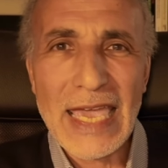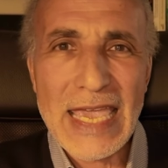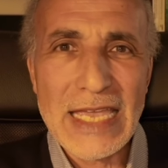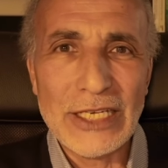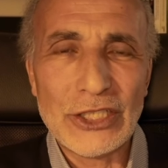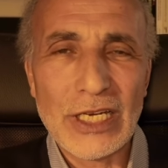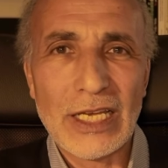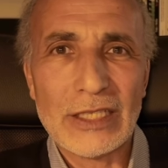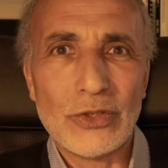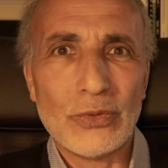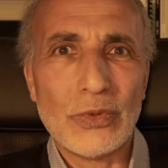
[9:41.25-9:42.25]
age
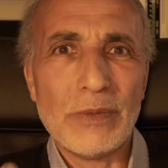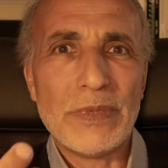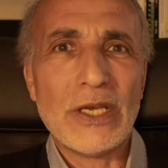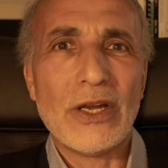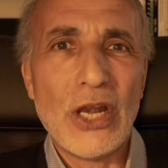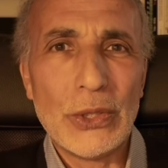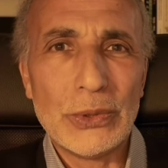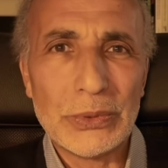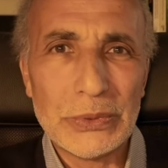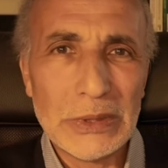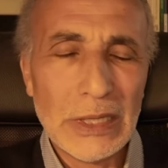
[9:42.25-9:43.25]
and you will be
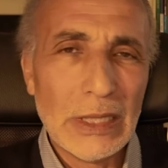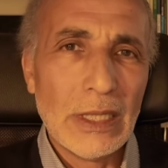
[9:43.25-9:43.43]
alone